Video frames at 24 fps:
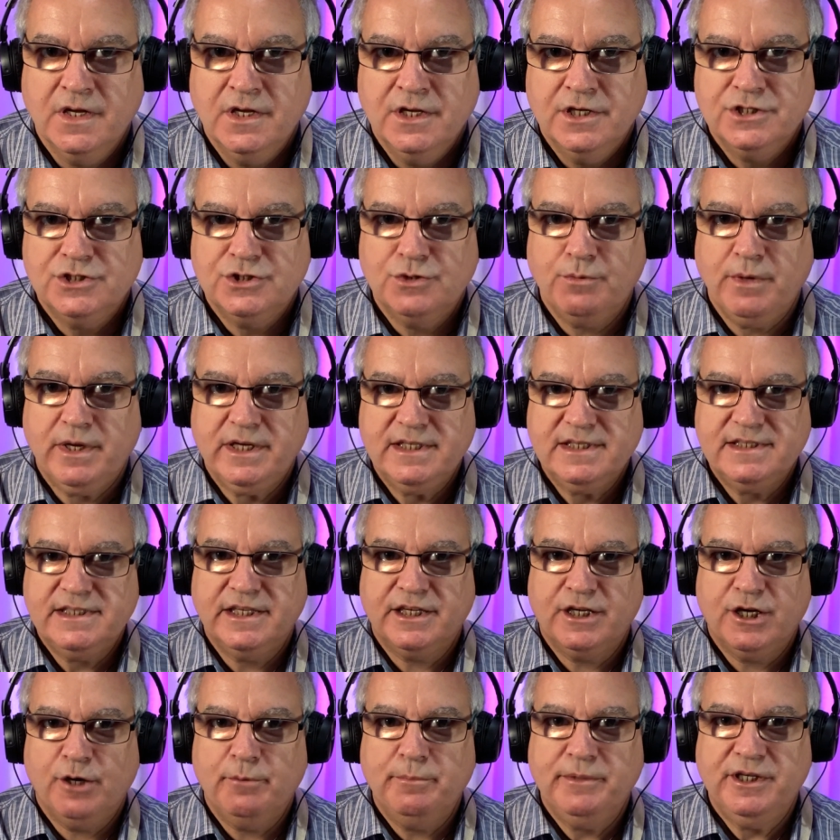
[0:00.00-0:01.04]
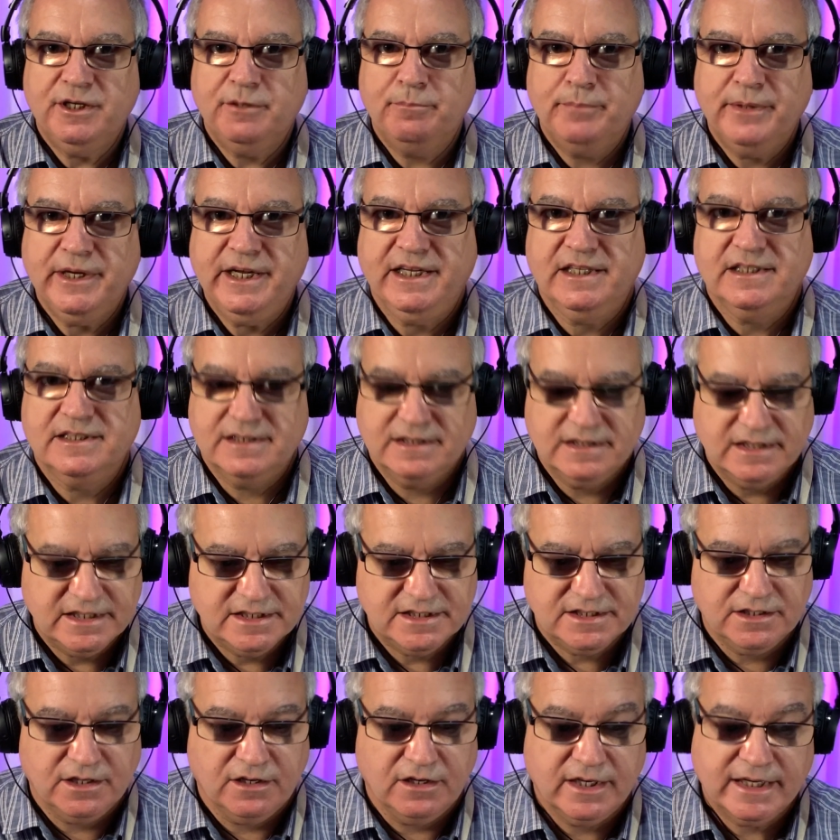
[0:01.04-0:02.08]
So where does it come in the piece? Let's
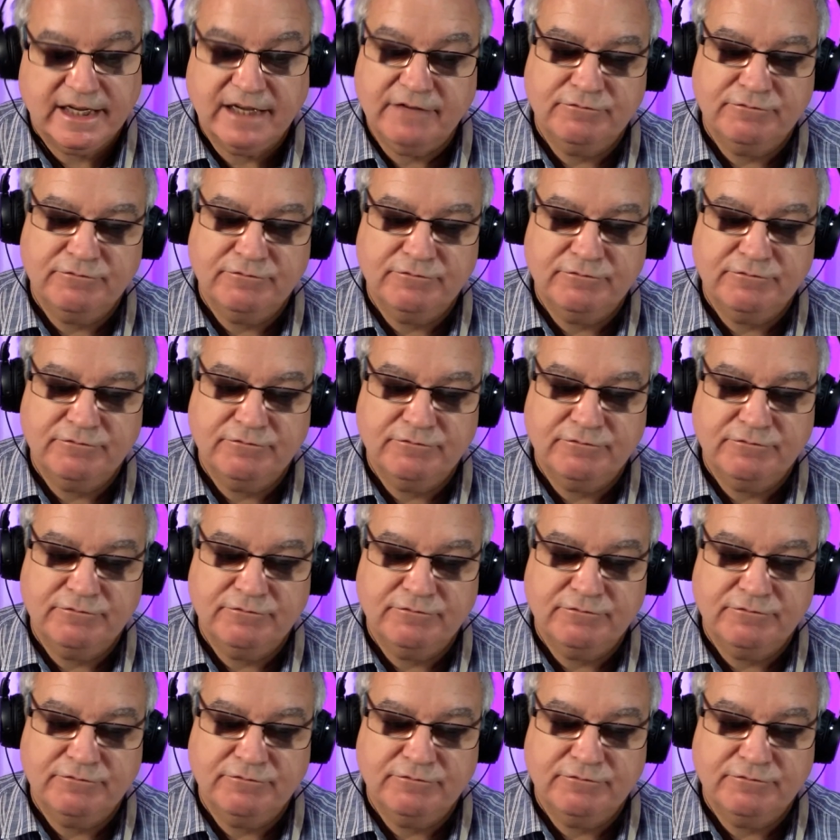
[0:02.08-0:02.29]
start again